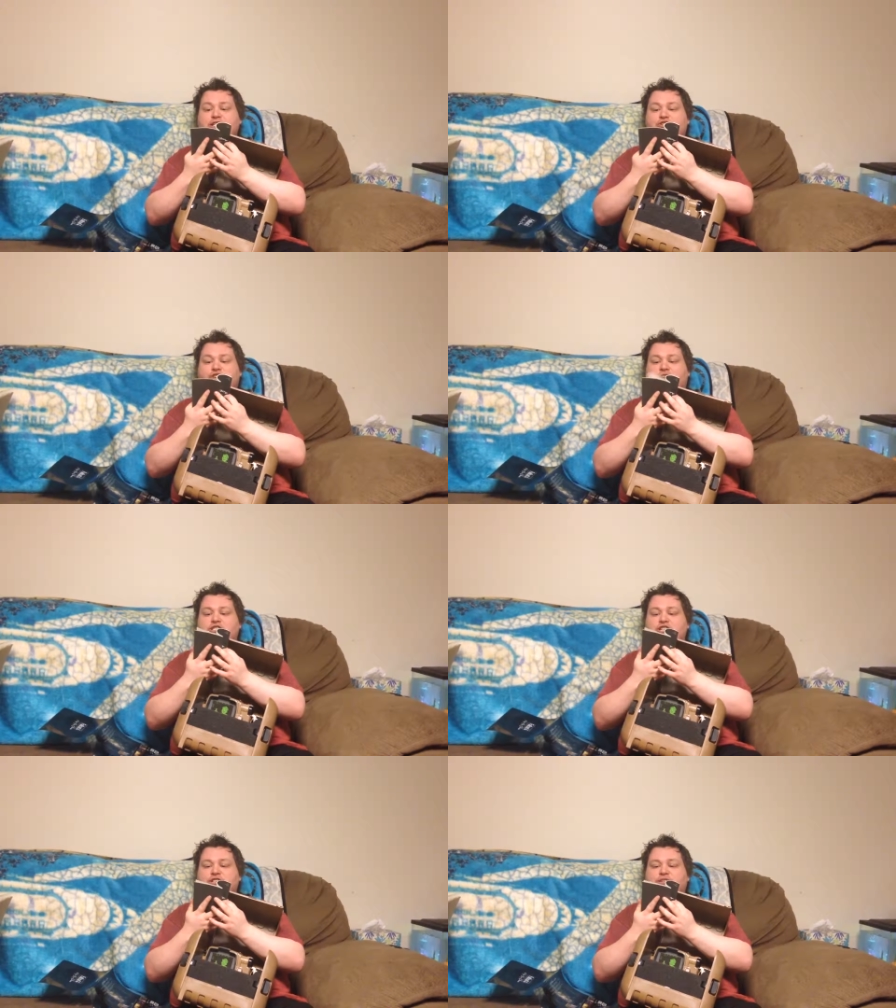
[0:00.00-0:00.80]
the
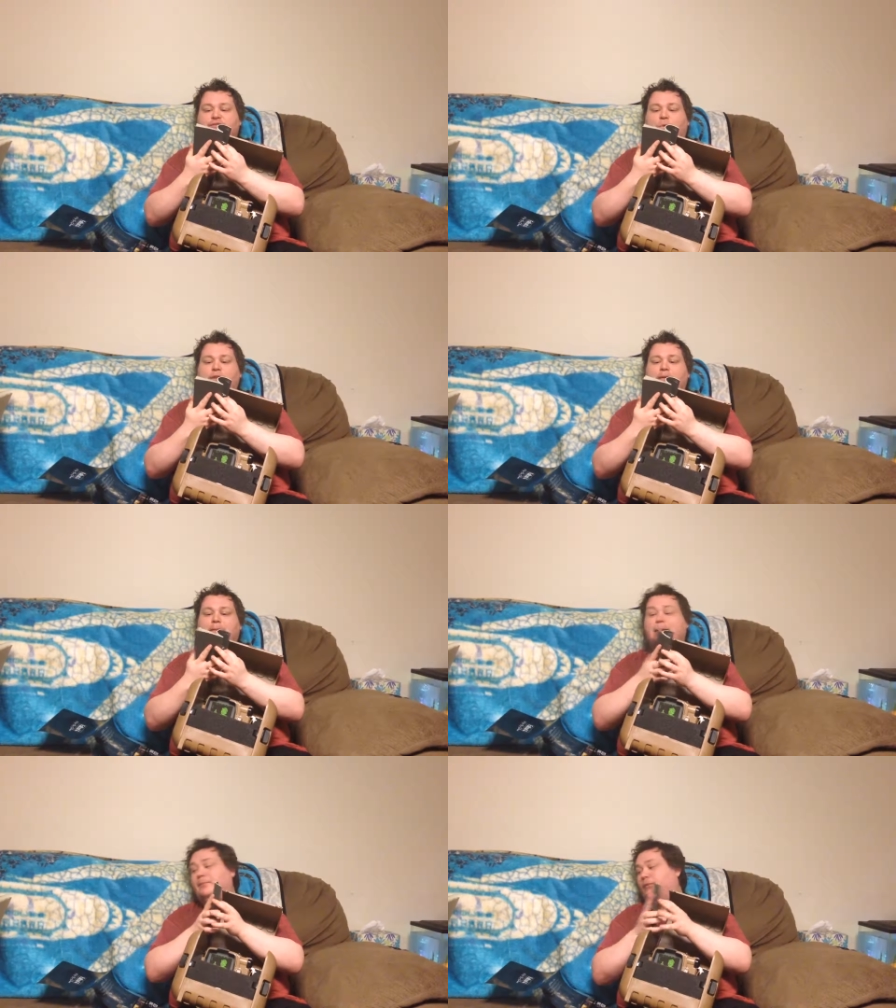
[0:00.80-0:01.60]
instruction for the
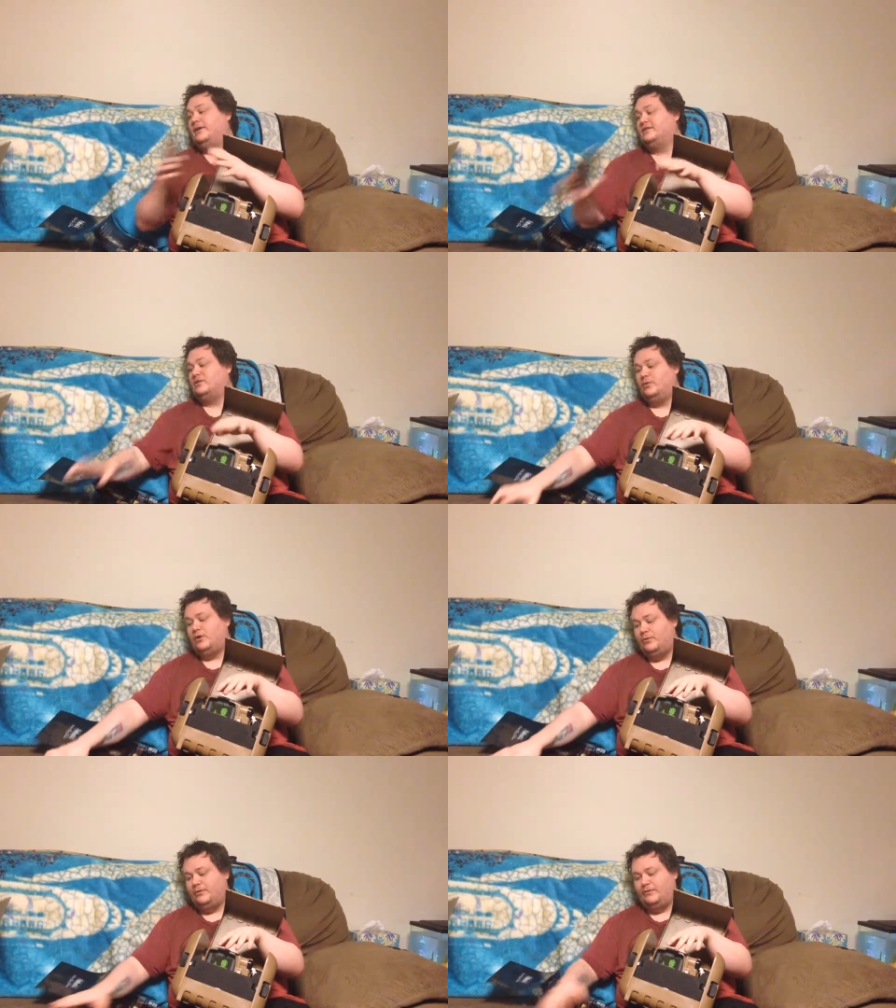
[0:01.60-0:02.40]
Pip Boy. So we'll
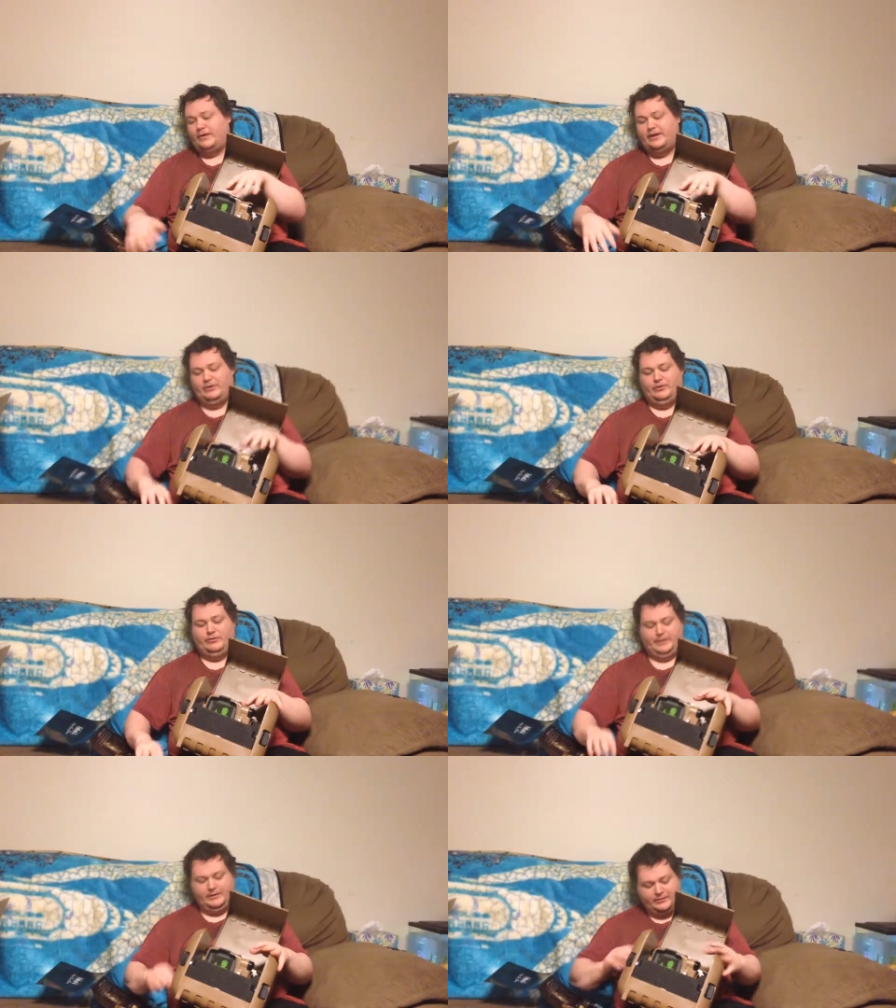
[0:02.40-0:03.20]
go over that in a
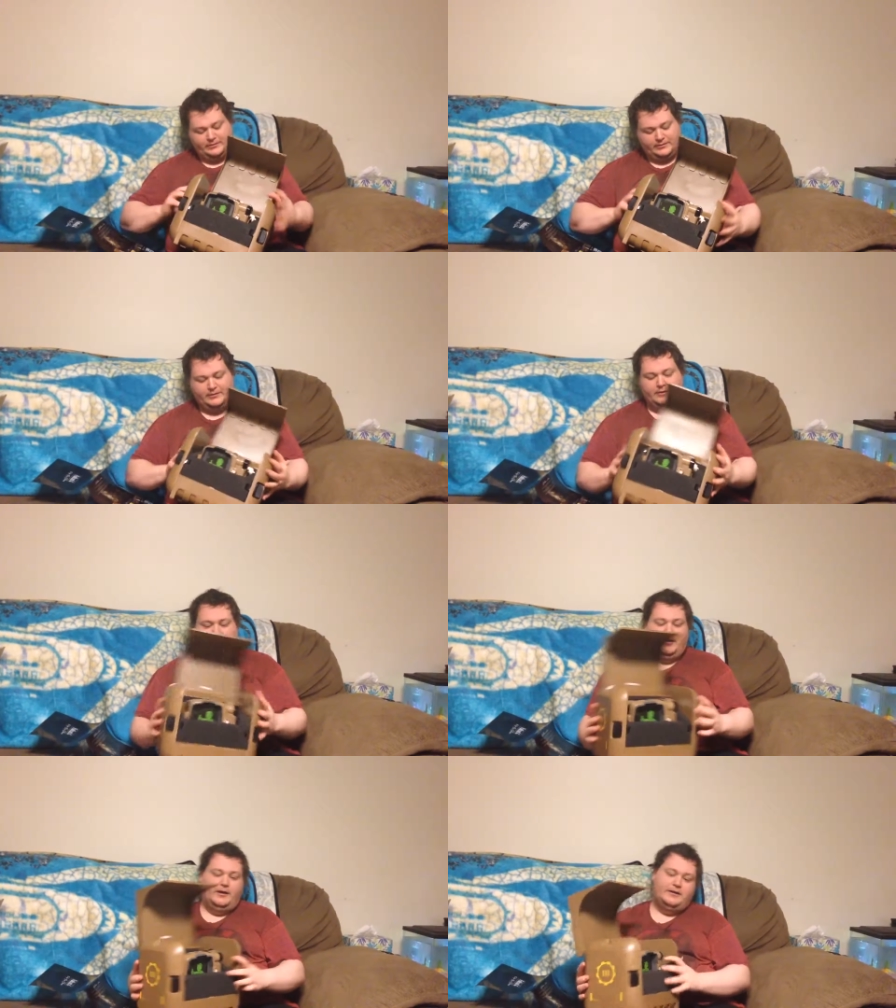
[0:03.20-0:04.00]
little bit.
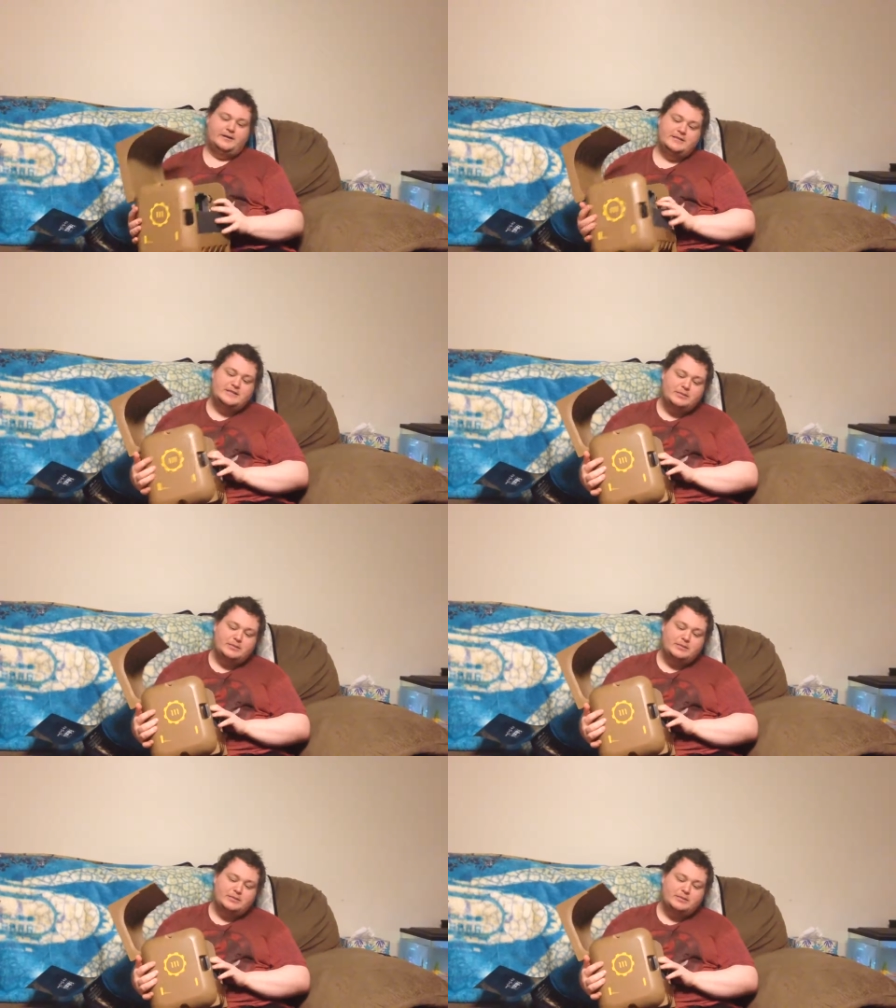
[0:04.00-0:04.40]
Because